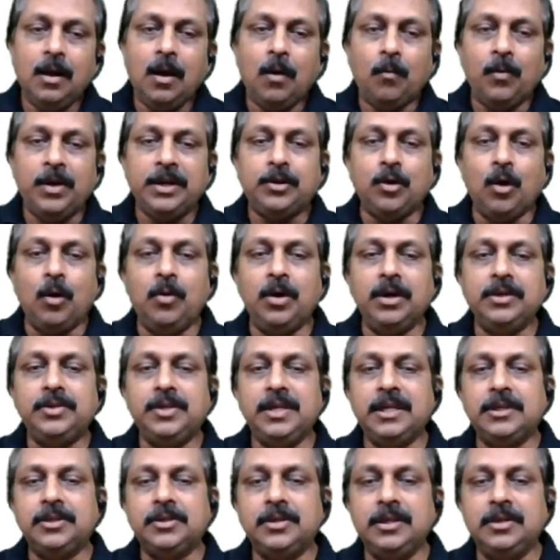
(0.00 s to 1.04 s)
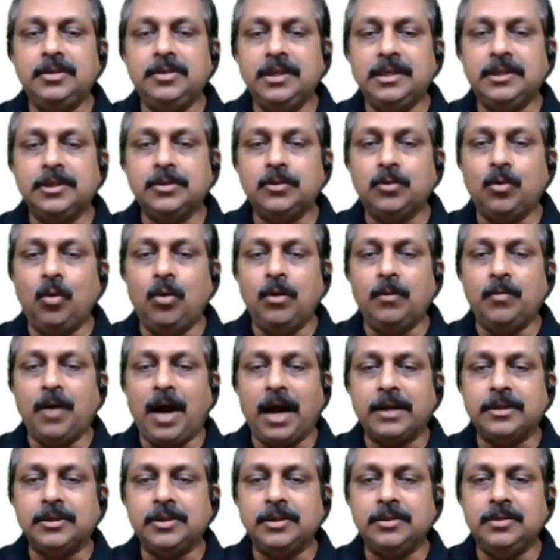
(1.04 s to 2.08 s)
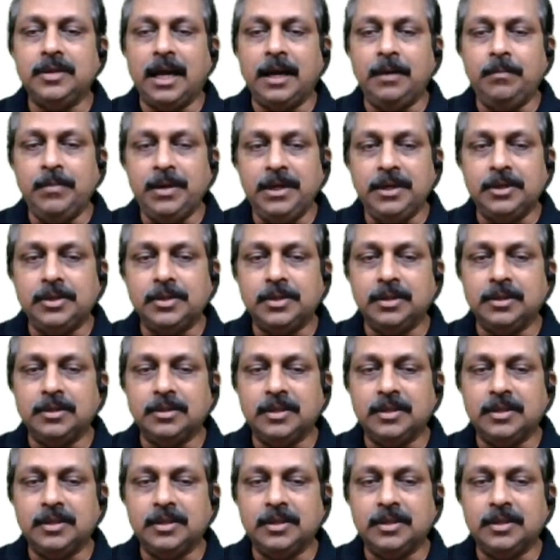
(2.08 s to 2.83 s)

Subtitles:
With over 66 crore vaccines administered